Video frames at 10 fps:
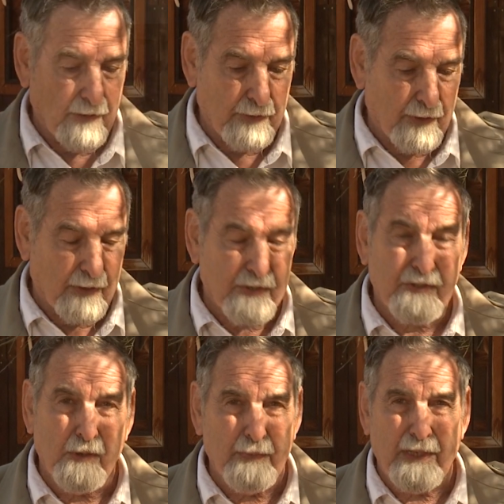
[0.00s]
know, there are
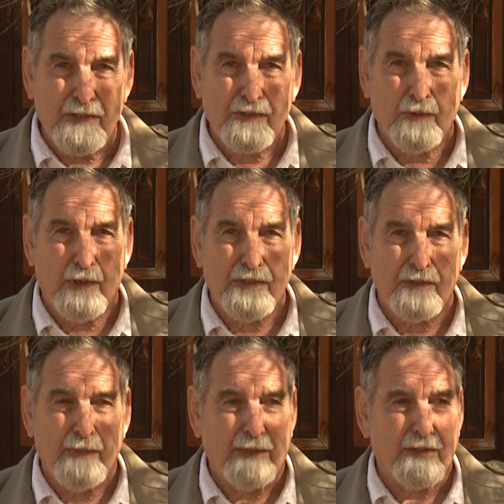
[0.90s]
so many
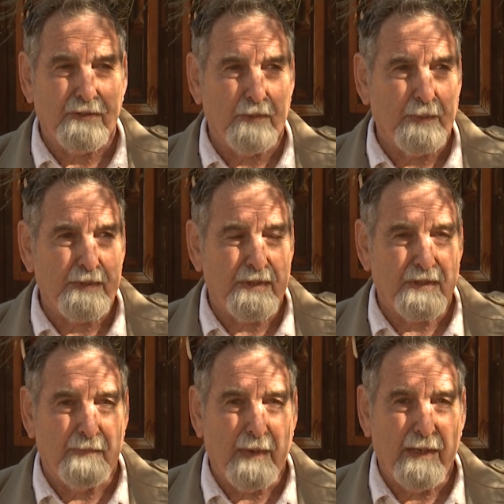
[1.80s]
stories about the
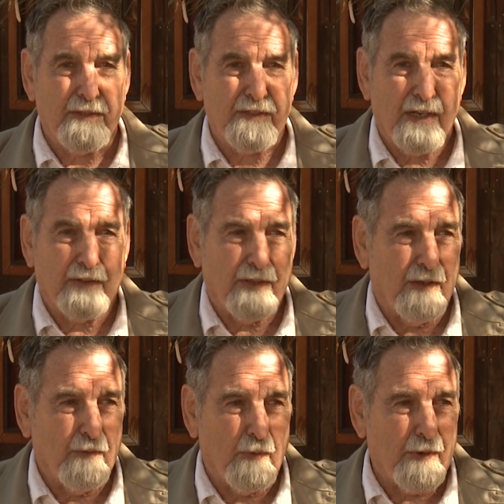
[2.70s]
Superstition Mountains out
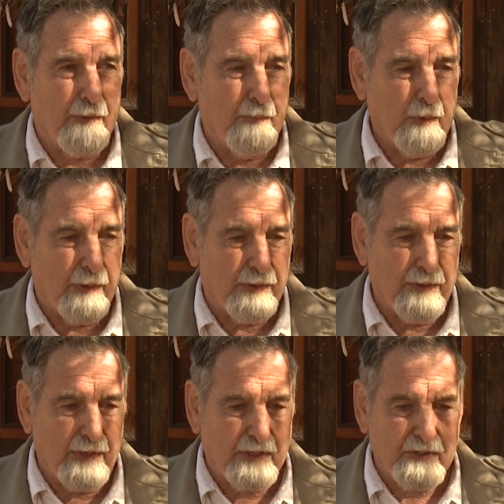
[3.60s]
there, and one of the more
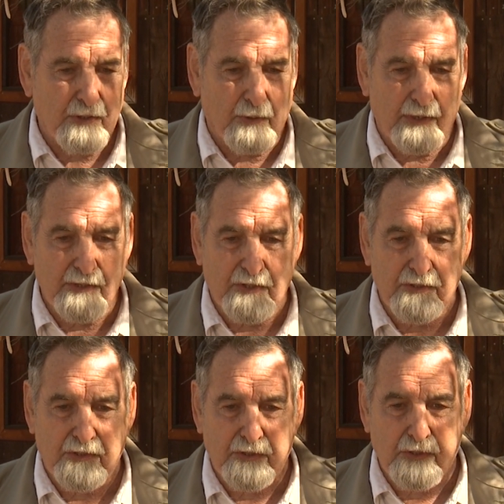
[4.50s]
enduring stories
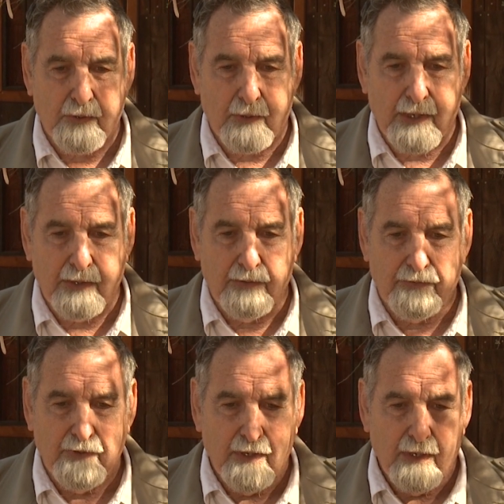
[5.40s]
is the story
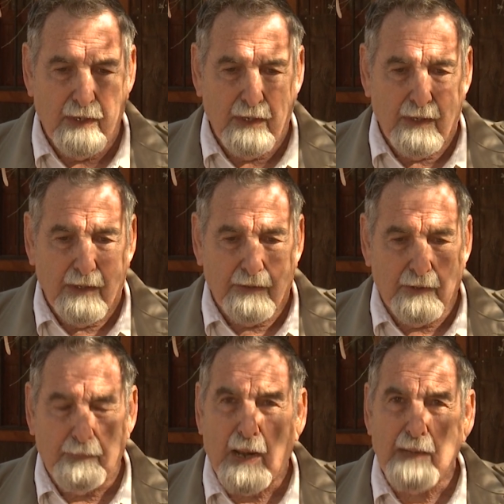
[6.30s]
of
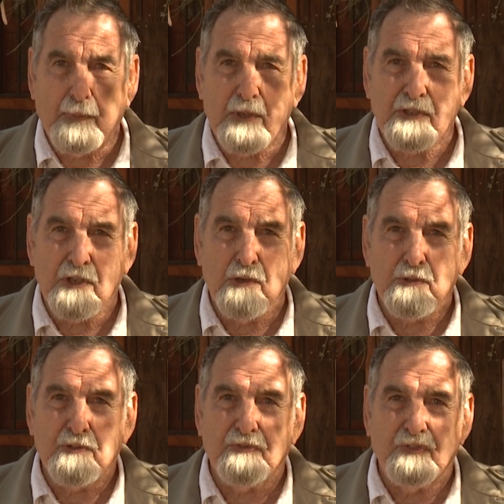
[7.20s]
the
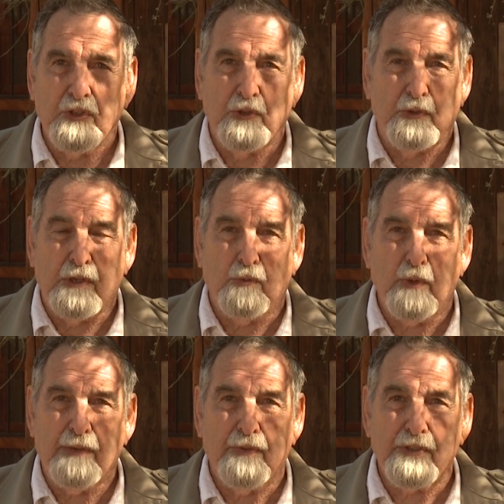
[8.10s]
Piper-Jones feud at
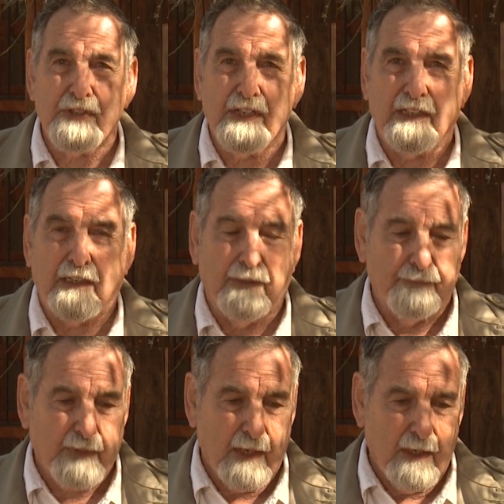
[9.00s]
Weaver's Needle.
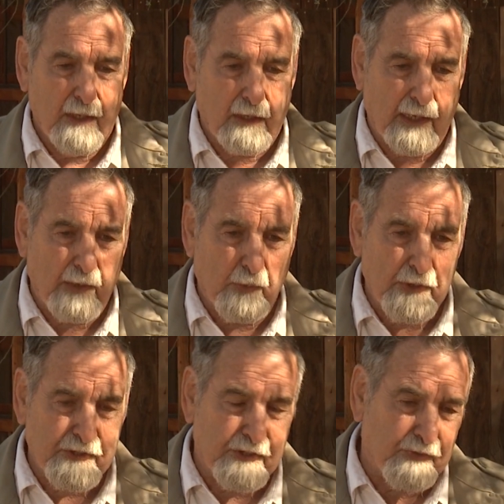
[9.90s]
Clay
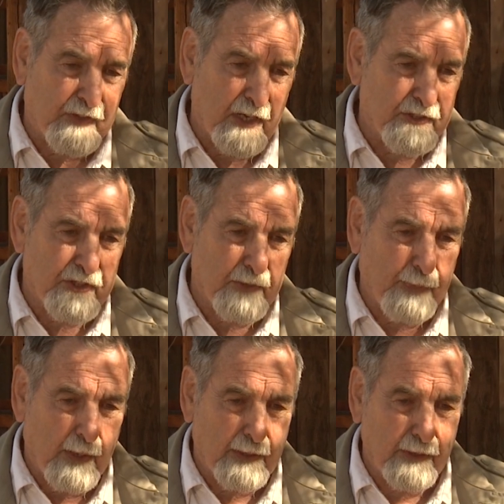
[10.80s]
Wurst has touched
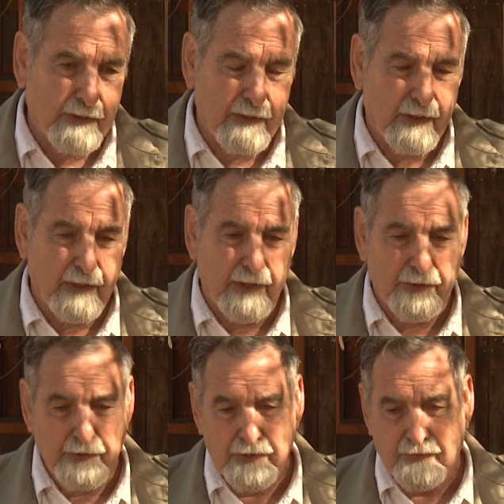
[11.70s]
upon it, uh,
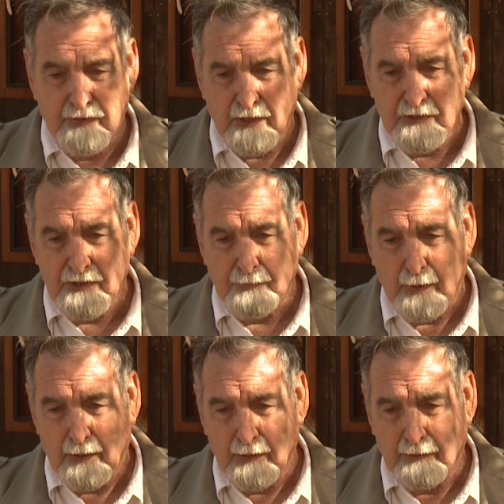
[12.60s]
others have touched
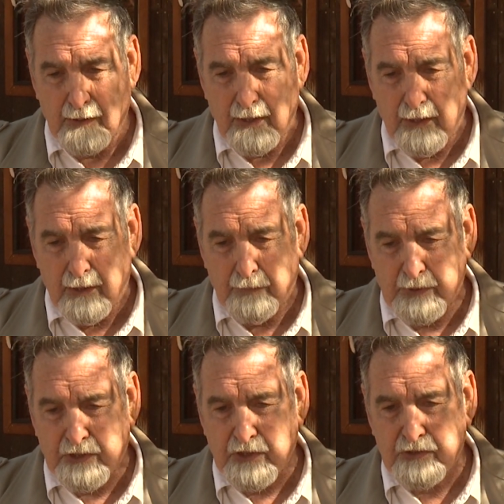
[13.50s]
upon it,
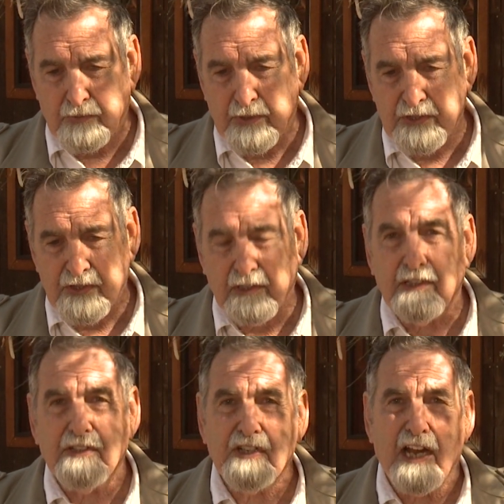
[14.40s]
but just
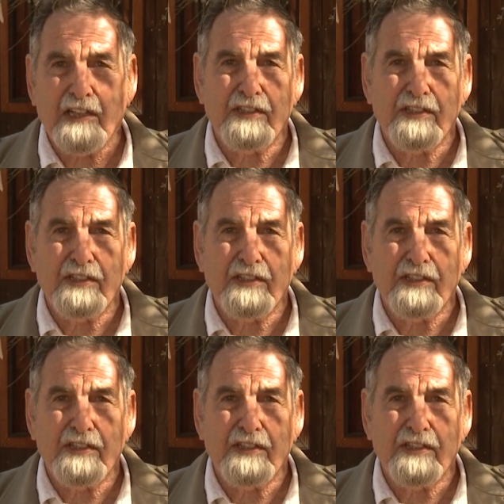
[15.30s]
recently Jack